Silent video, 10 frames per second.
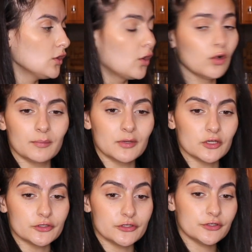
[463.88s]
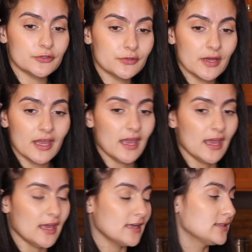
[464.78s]
all I'm gonna do
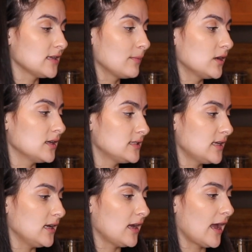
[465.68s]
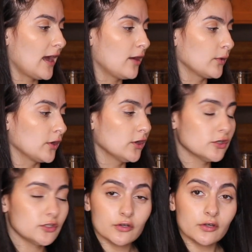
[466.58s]
is I'm gonna take our
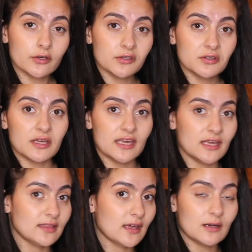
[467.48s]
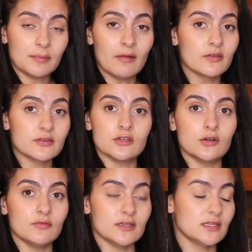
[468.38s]
sugar, heat that up on the
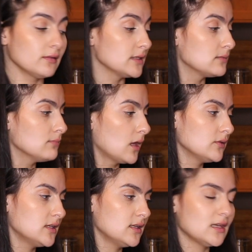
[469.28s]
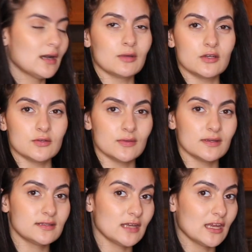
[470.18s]
stove until it's melted. Then I'm gonna do the
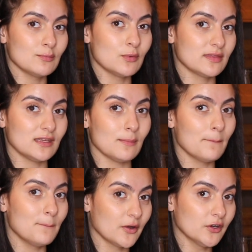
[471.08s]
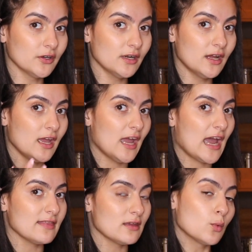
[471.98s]
same with the butter.
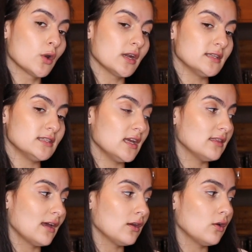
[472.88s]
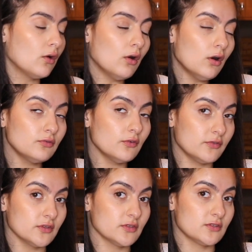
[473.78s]
And then we're gonna take that off of
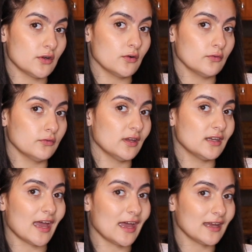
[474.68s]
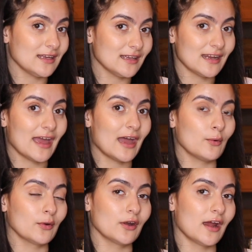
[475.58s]
the stove and add in
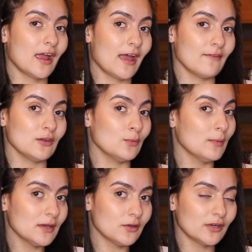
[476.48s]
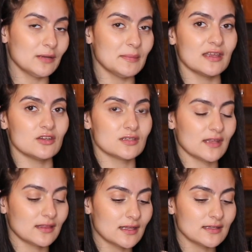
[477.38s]
our heavy whipping cream, and then just
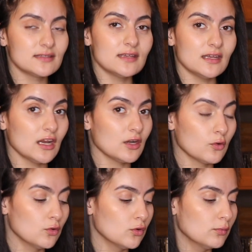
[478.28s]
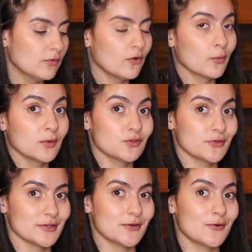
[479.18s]
let that sit and cool before we drizzle it